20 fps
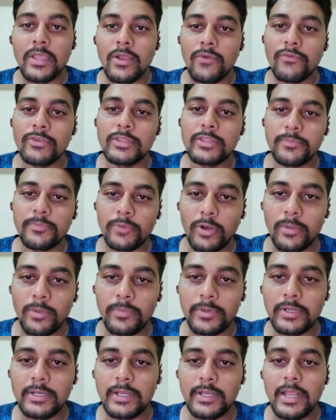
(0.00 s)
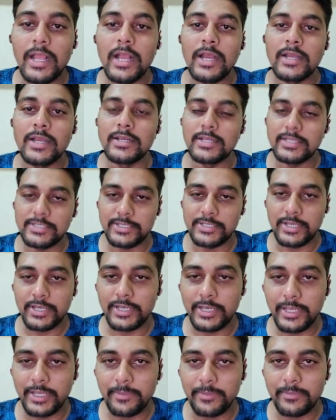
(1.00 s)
with proper understanding.